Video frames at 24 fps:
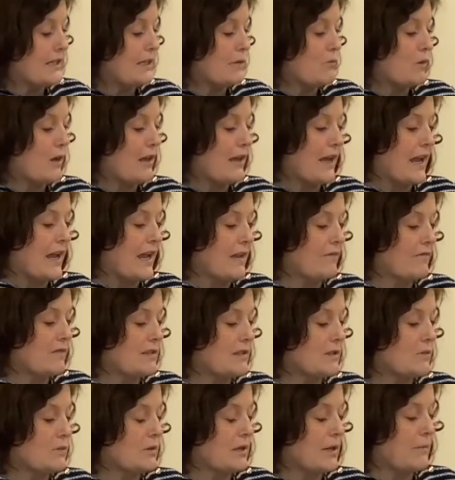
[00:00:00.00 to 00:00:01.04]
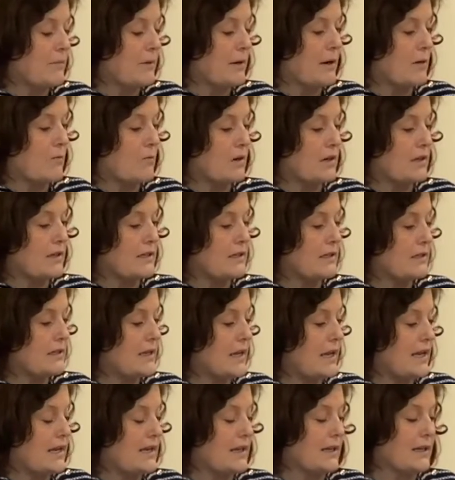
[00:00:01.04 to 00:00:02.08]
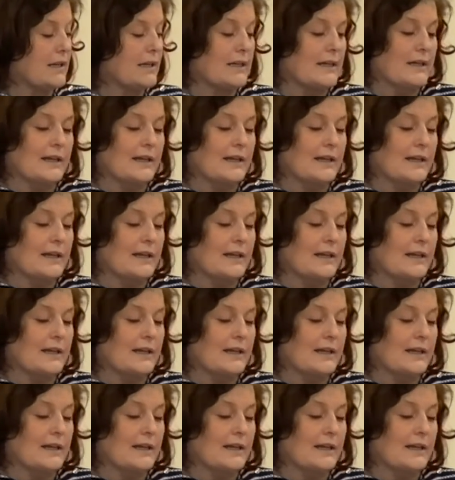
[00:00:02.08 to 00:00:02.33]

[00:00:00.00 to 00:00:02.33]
while I had this one up here, I wanted to tell you,